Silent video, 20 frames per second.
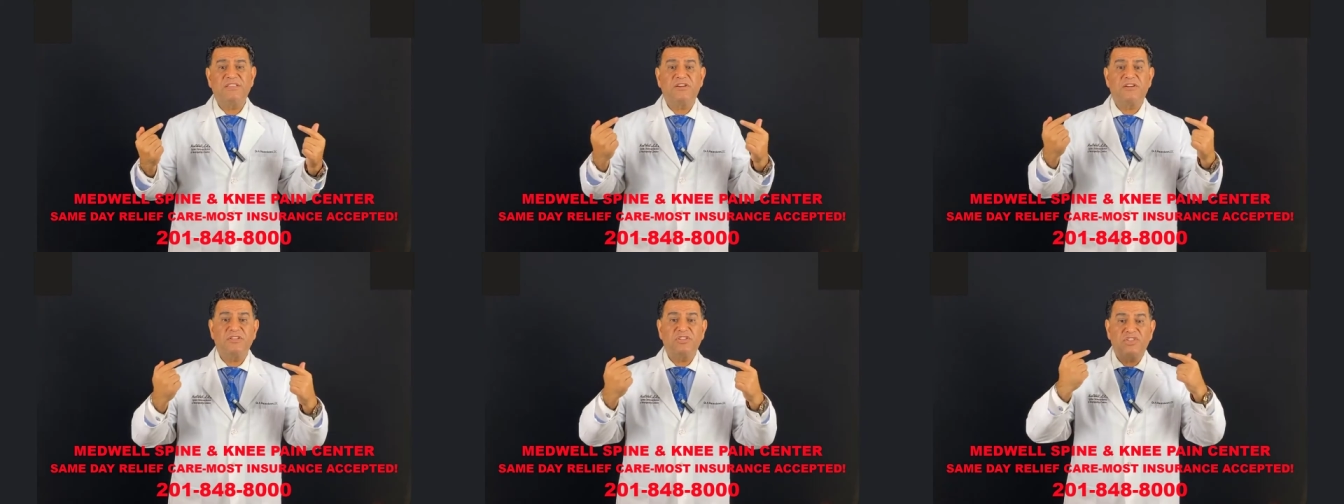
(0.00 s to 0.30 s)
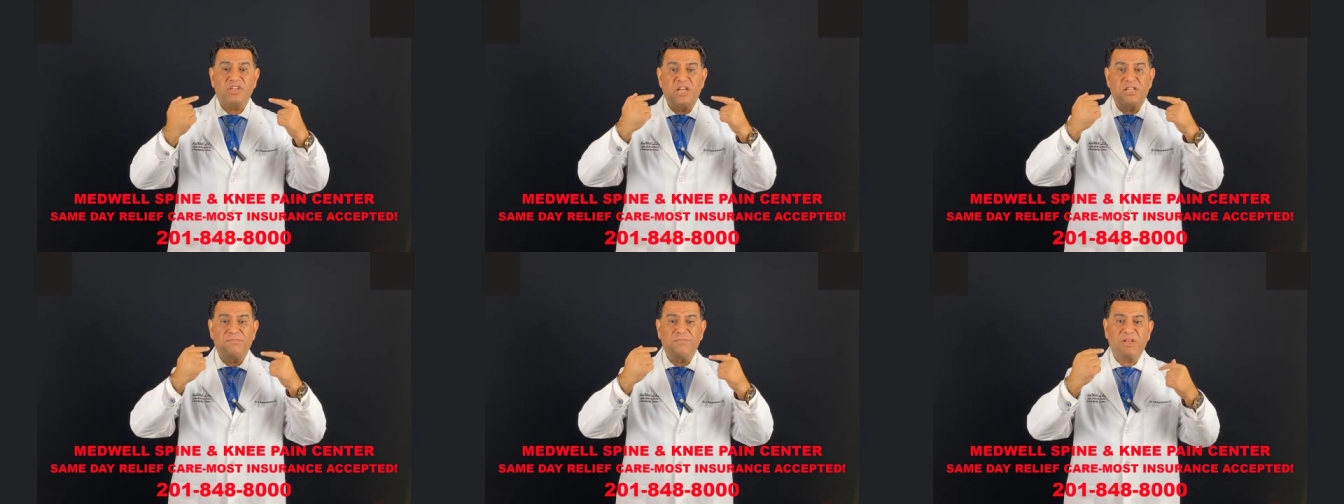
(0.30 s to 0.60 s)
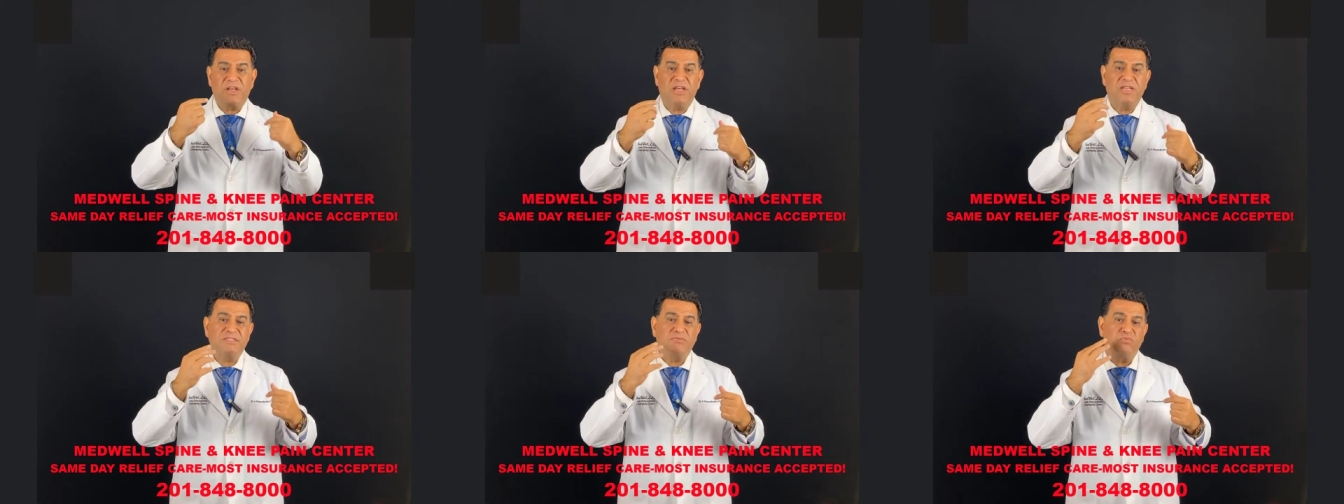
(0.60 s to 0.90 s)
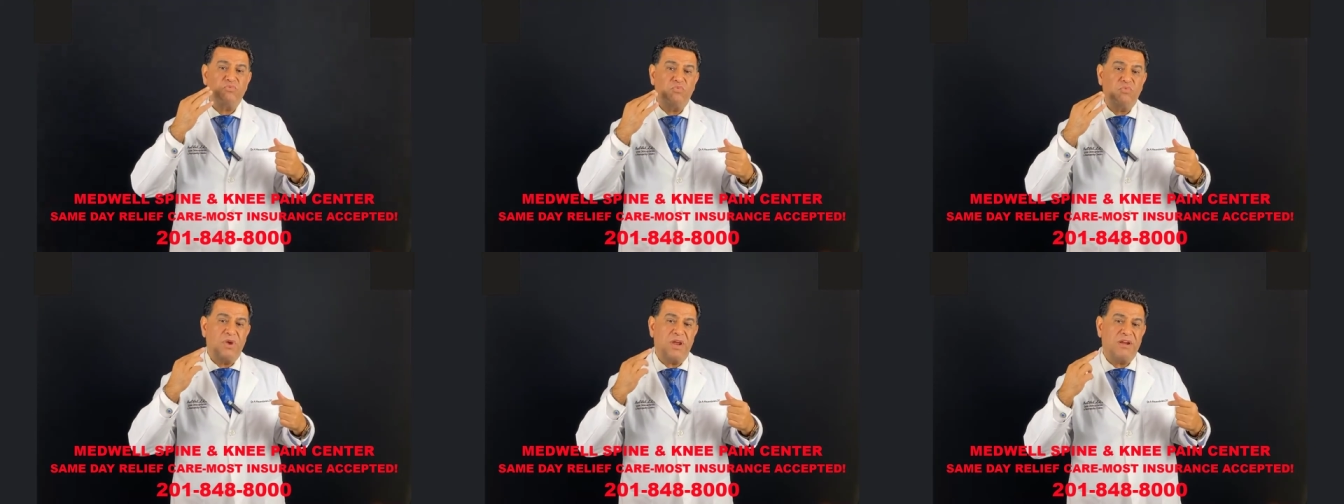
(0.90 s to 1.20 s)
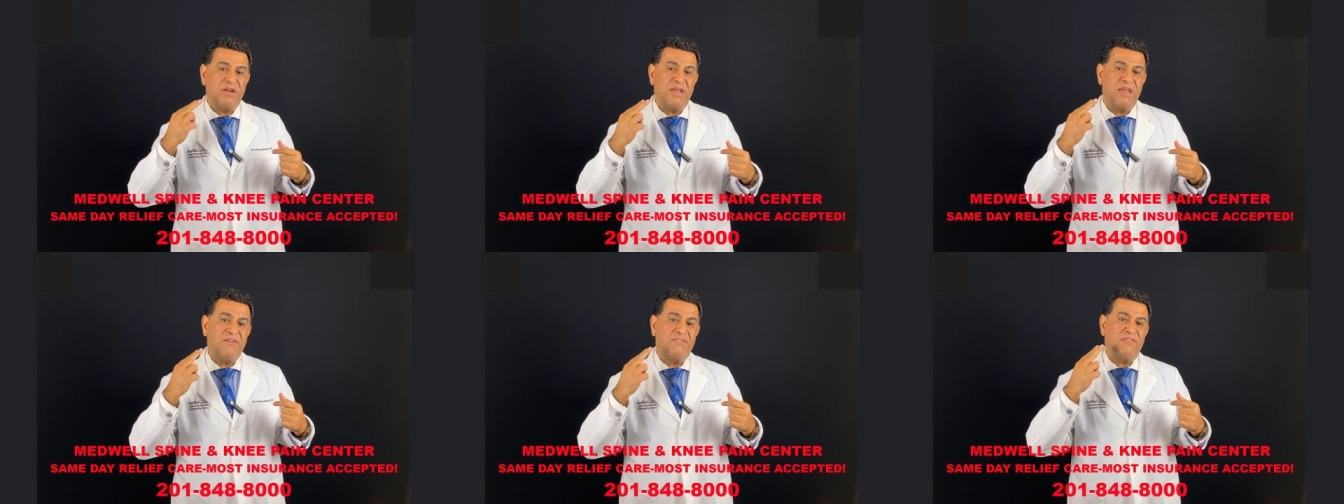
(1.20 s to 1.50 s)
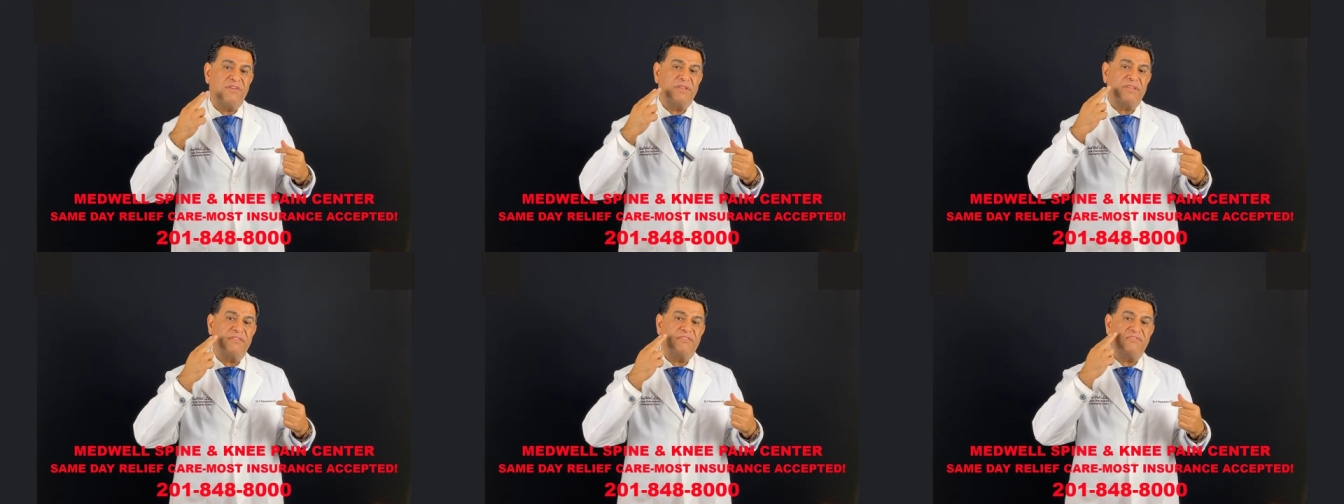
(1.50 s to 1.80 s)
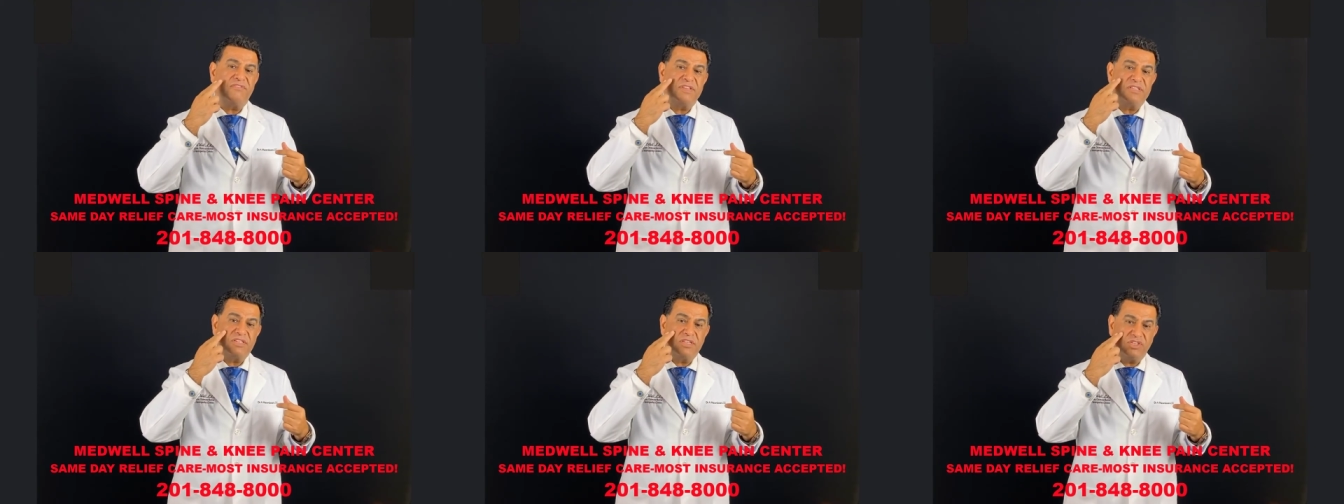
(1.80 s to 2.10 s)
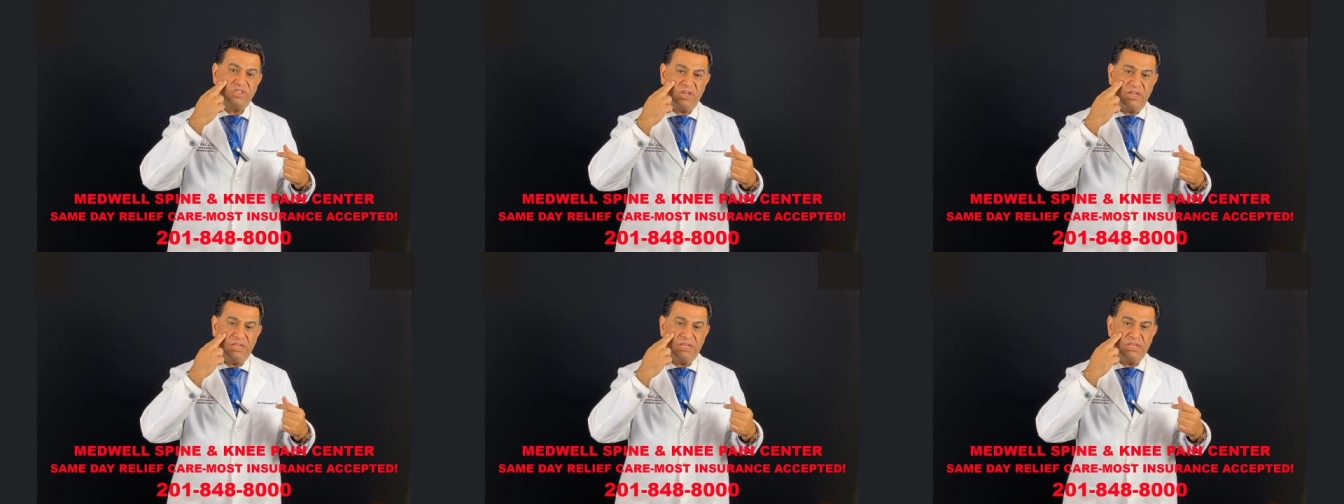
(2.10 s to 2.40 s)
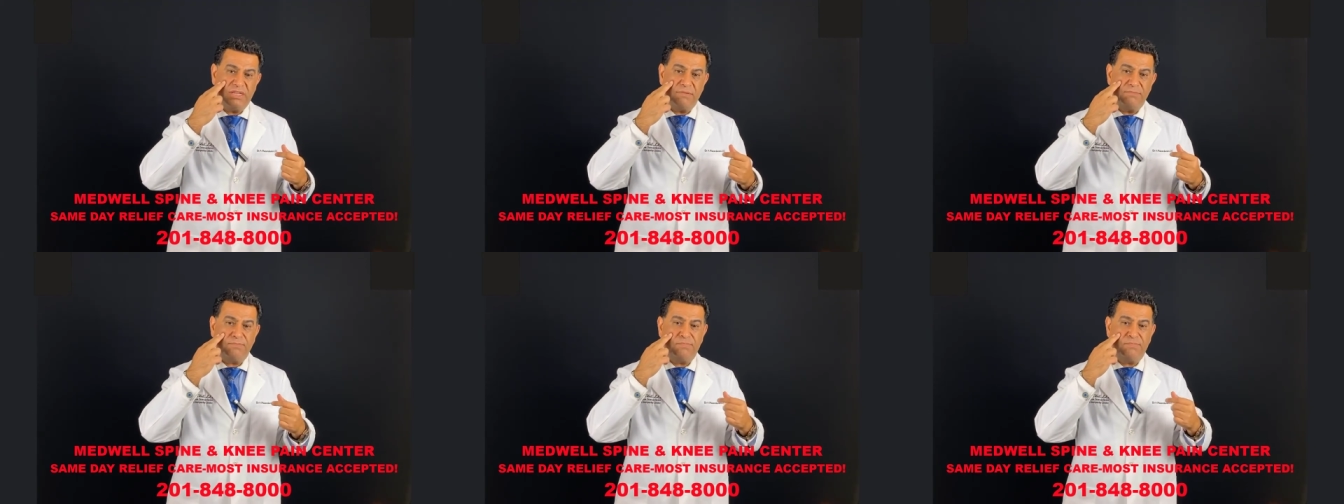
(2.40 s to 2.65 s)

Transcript: they're gel because wherever the physician